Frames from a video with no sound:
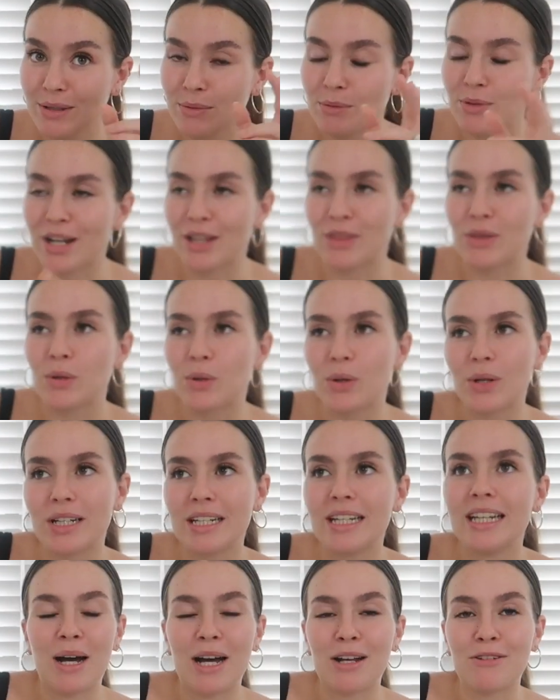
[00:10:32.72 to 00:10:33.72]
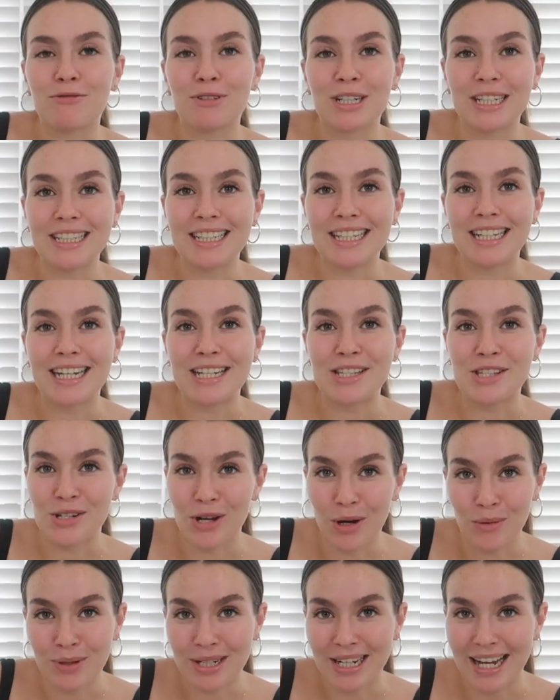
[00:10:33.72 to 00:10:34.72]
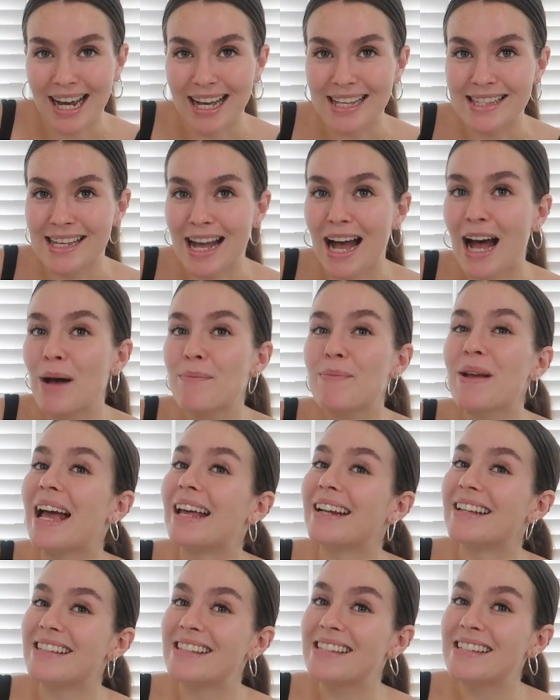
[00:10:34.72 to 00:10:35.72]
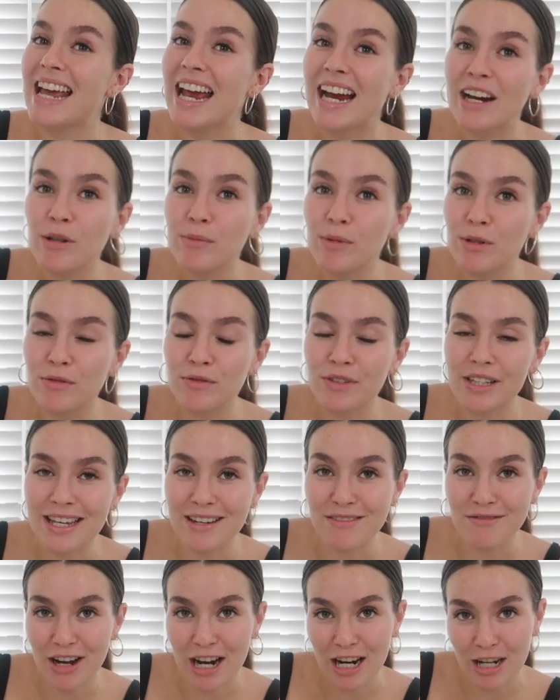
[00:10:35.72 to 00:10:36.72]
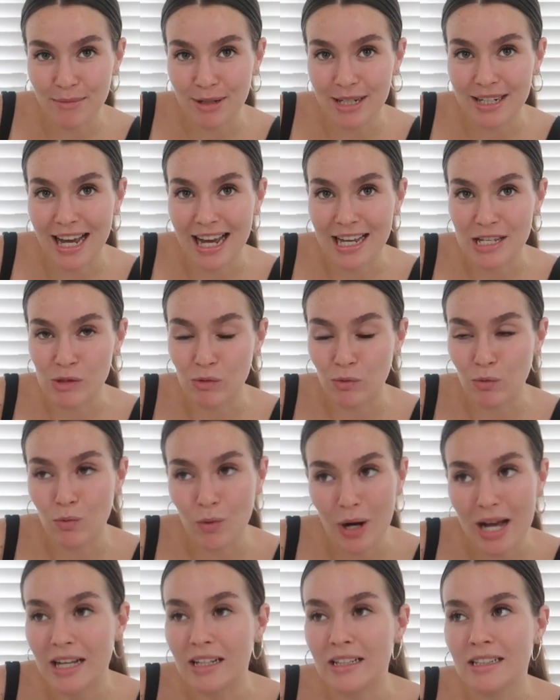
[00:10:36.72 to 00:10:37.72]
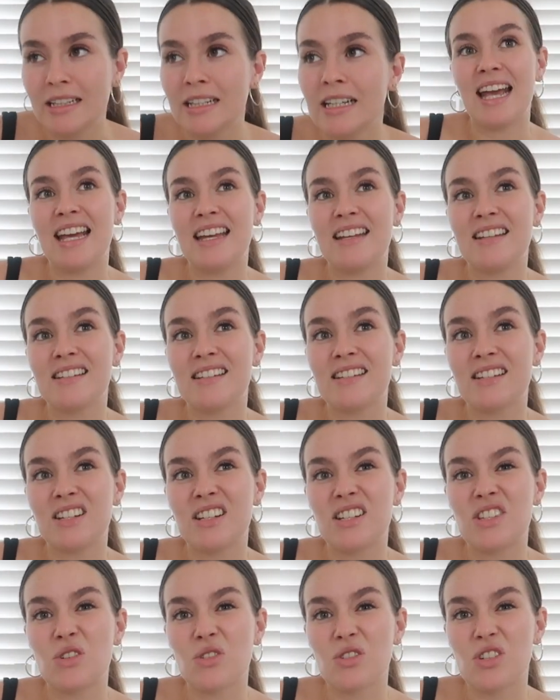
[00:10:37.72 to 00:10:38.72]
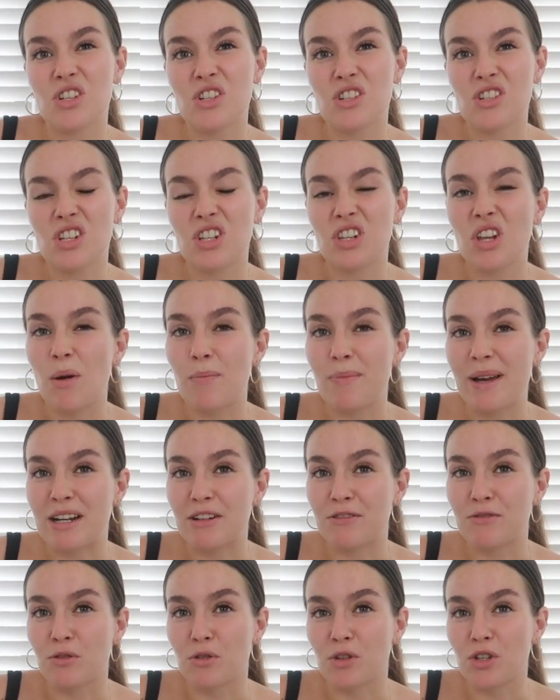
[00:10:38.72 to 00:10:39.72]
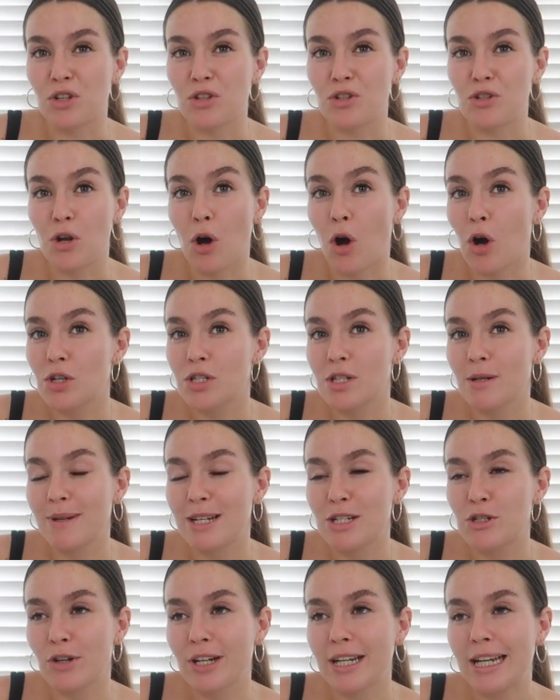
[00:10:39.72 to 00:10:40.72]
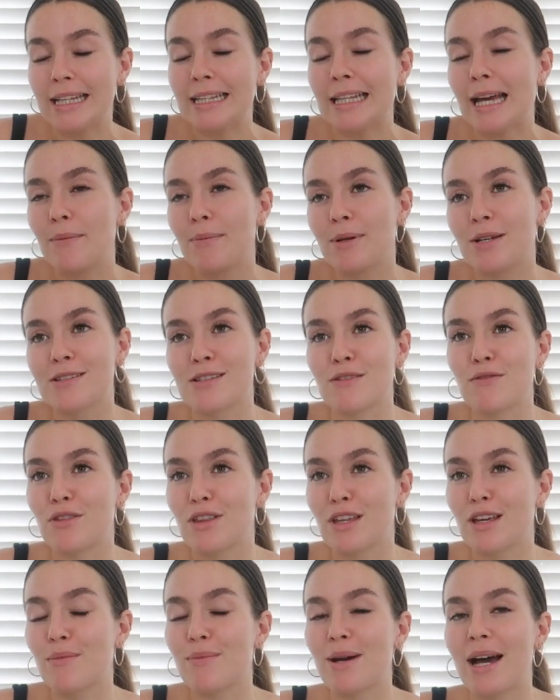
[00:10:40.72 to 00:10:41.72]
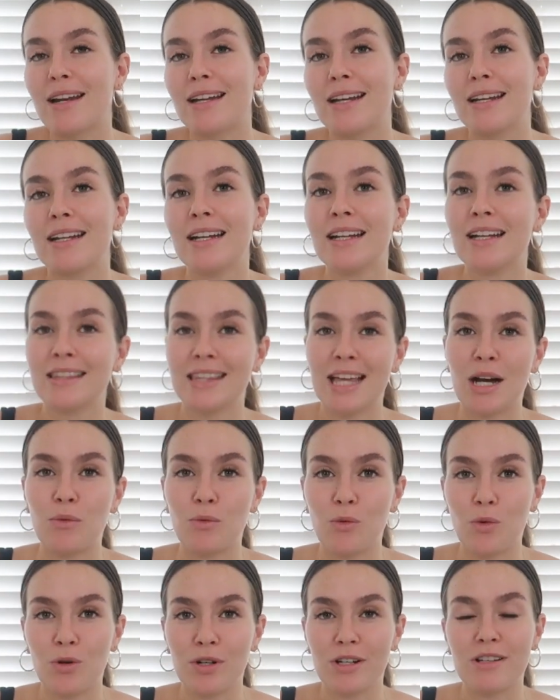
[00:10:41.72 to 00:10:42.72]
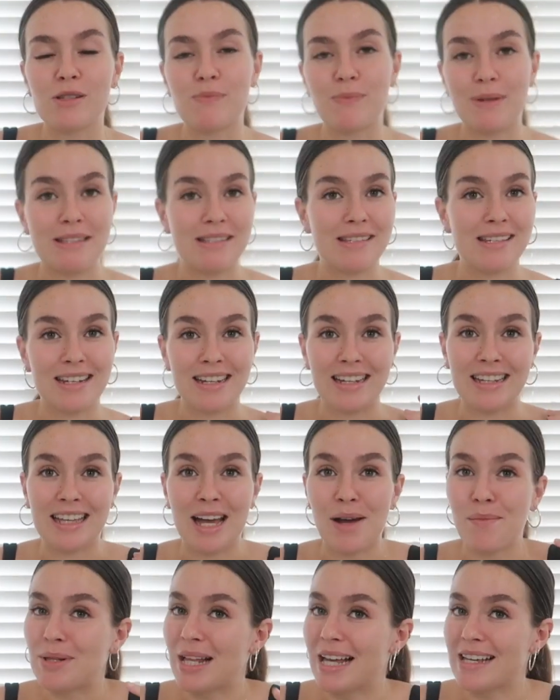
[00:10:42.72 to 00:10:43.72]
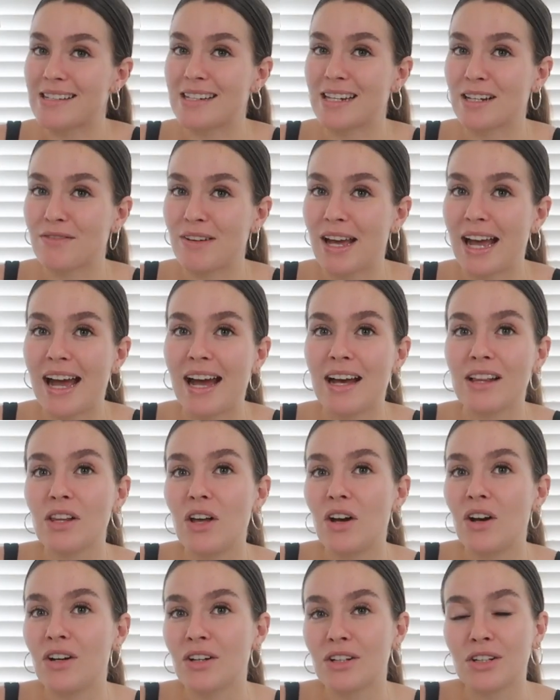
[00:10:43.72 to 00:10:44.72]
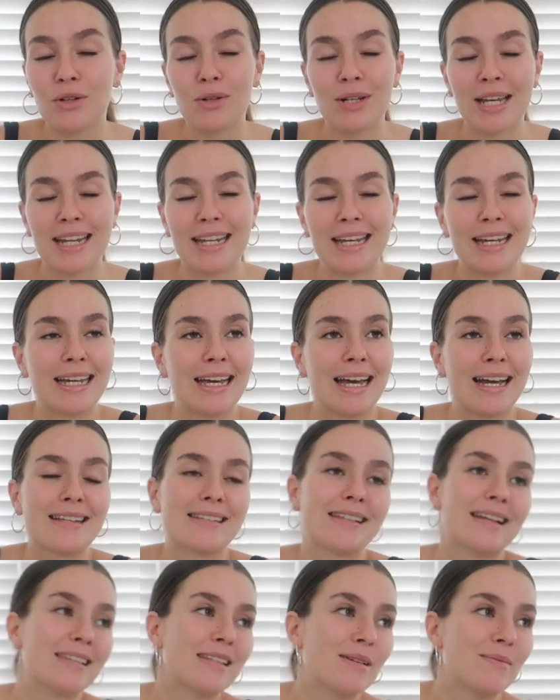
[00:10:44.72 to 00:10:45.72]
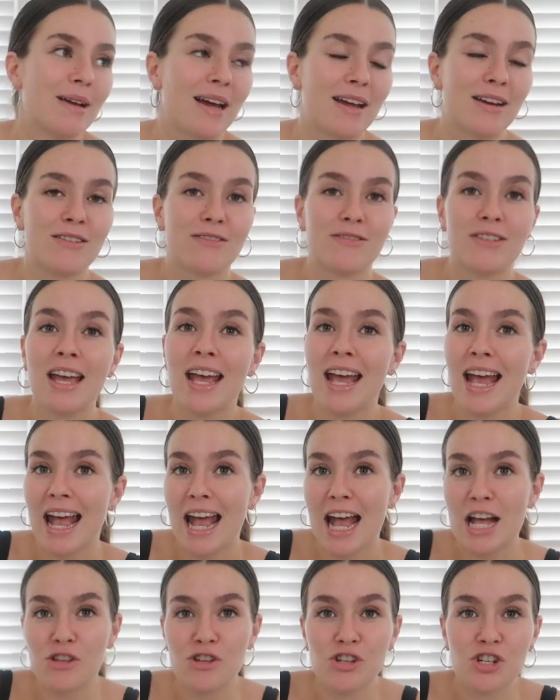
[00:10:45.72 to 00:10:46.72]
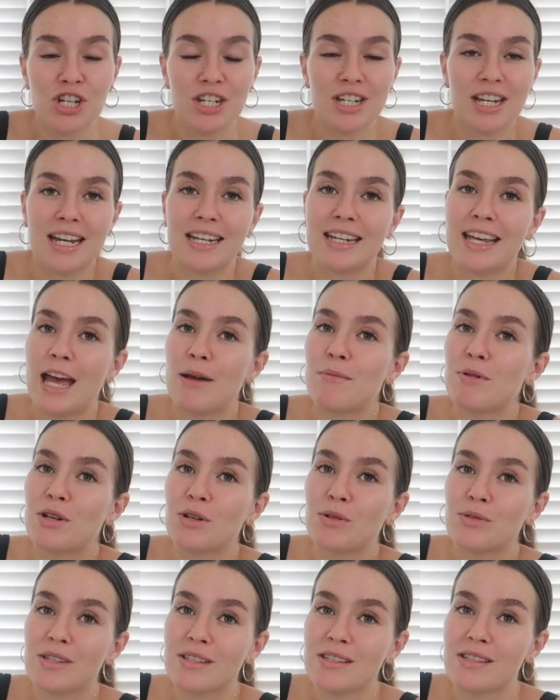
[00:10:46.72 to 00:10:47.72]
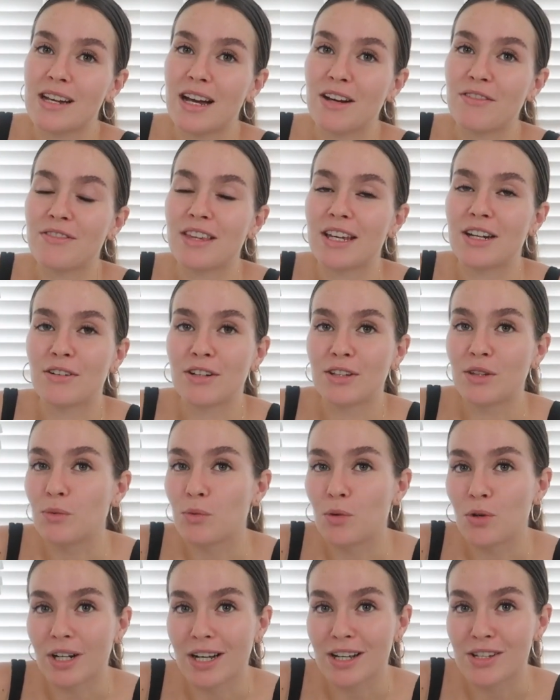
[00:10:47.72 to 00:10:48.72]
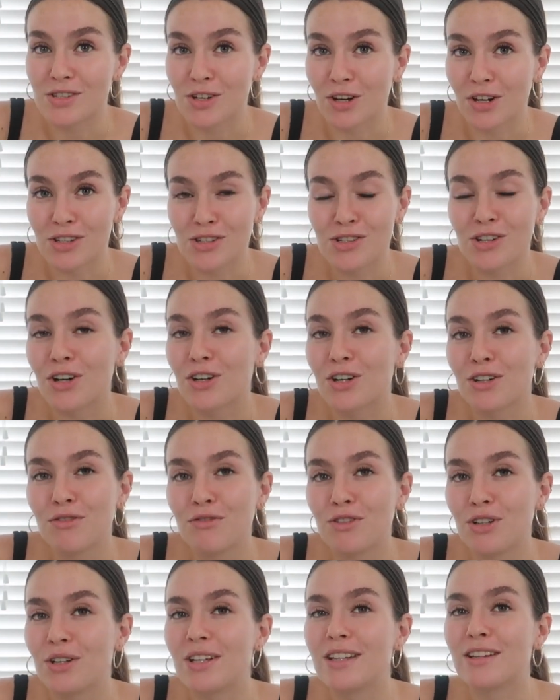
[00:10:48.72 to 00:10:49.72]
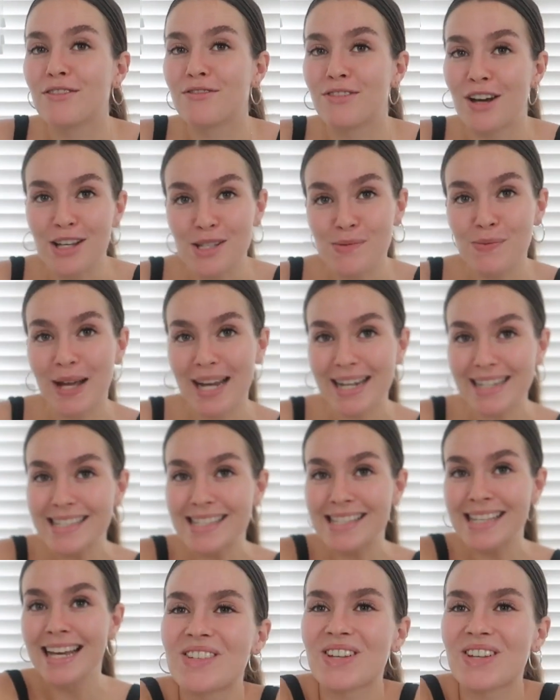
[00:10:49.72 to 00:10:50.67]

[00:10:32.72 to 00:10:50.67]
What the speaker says: what I thought, but really it's not when it adds up, and it's terrible for the environment as well. And it's also just a lot better for you not to be drinking that, because if you think about it, that water's been sitting in that plastic for how long? You're getting excess amount of estrogen and chemicals and stuff that are in the water, so it's not good for you in the first place.